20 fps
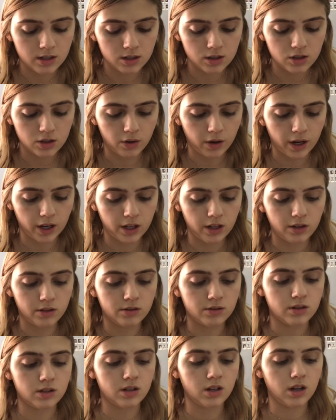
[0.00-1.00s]
So I
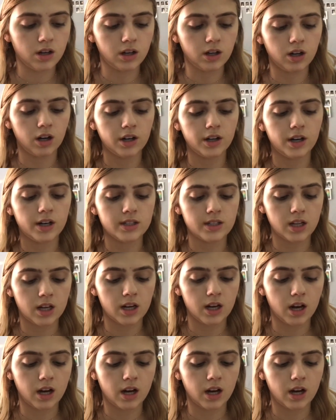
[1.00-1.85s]
used the Garnier Skin